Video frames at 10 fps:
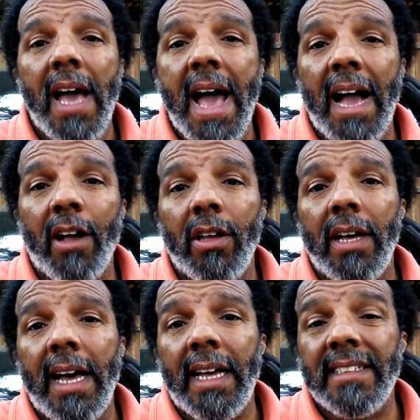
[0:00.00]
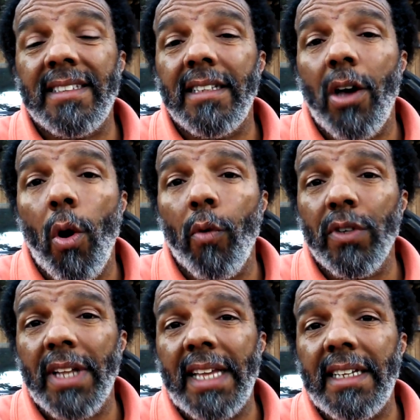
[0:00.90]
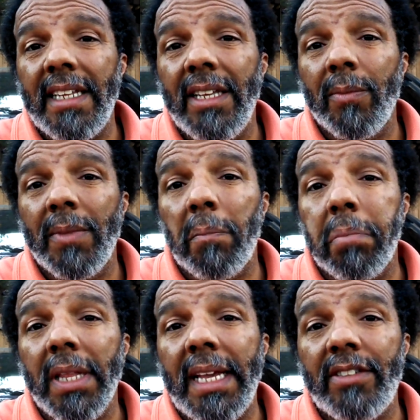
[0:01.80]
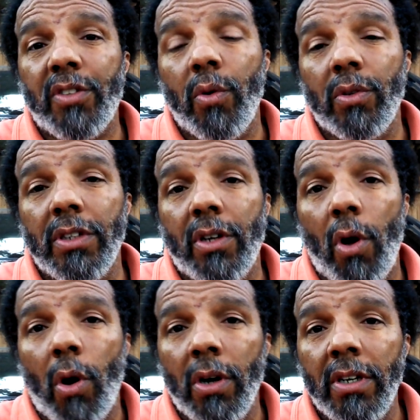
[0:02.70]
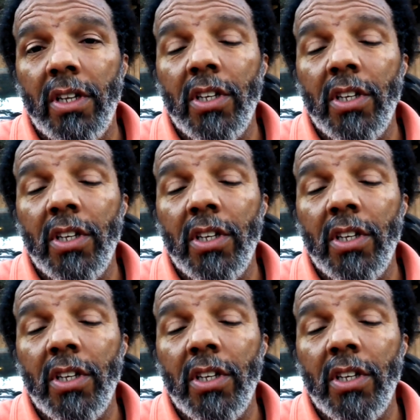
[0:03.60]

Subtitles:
I overnighted him the plates on the car